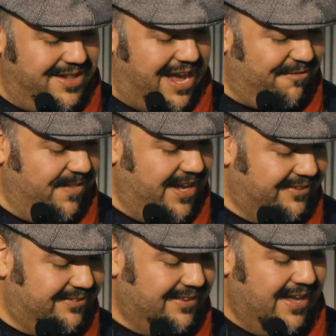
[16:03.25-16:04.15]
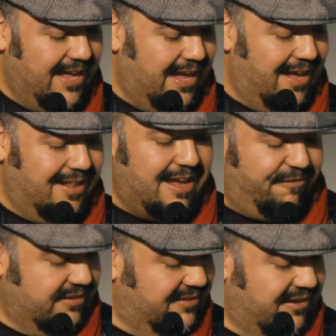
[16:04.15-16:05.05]
Netflix.
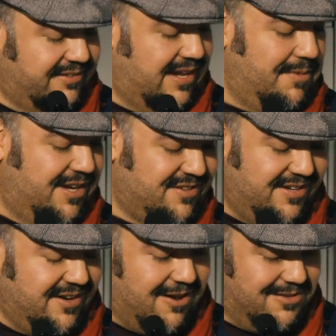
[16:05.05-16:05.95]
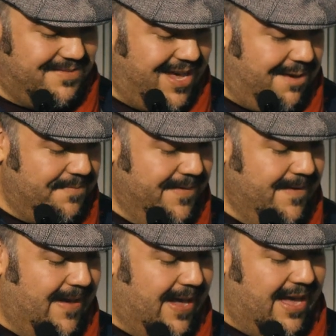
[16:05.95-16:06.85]
Netflix series animation calls me up.
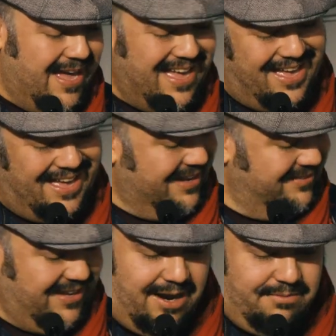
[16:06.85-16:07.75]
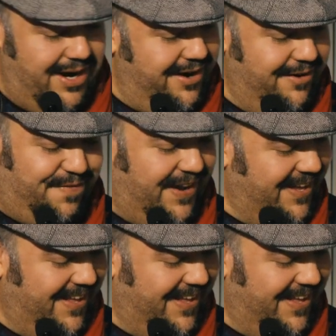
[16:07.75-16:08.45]
I said, I'm ready to fight.